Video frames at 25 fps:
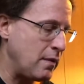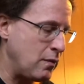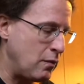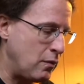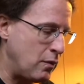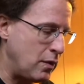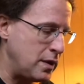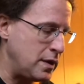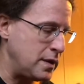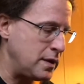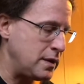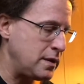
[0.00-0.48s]

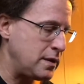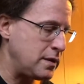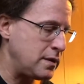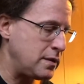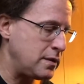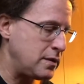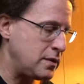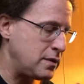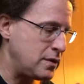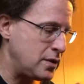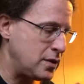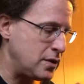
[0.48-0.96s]
1,
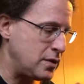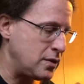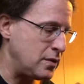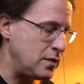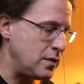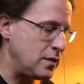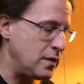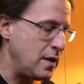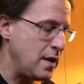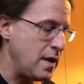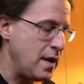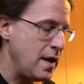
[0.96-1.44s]

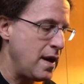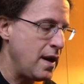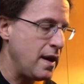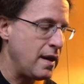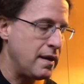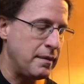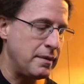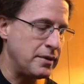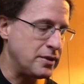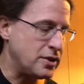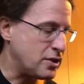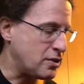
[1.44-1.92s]
2,
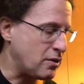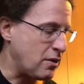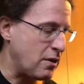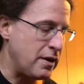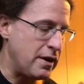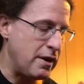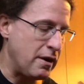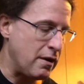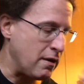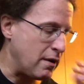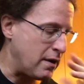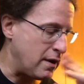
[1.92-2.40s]
Let me just start
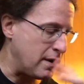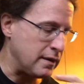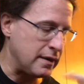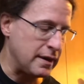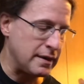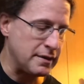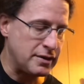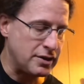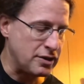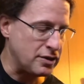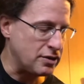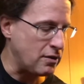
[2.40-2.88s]
here on,
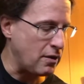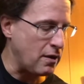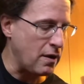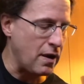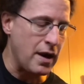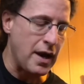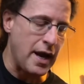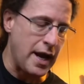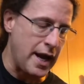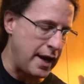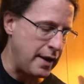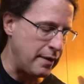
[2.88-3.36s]
let's just start
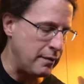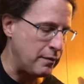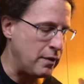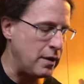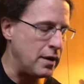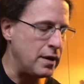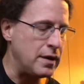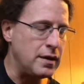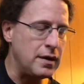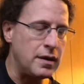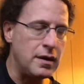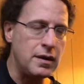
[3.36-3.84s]
on A.
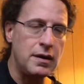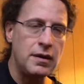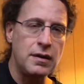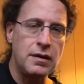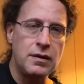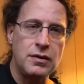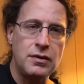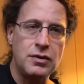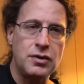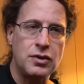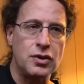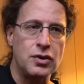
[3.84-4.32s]
1,
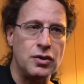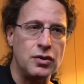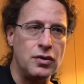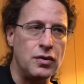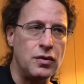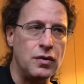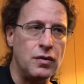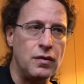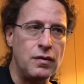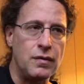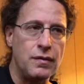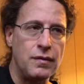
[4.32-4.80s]

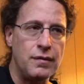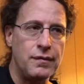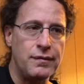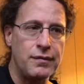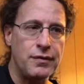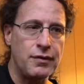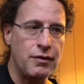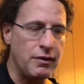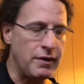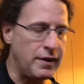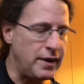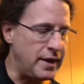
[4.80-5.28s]
2,
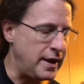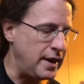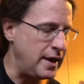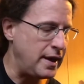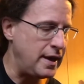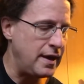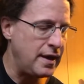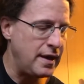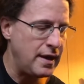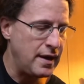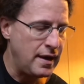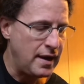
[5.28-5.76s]
3,
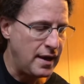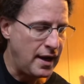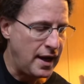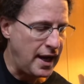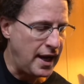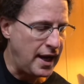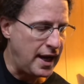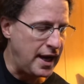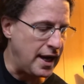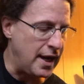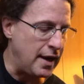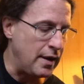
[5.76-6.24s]

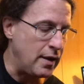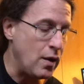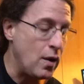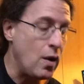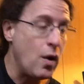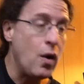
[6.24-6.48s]
and.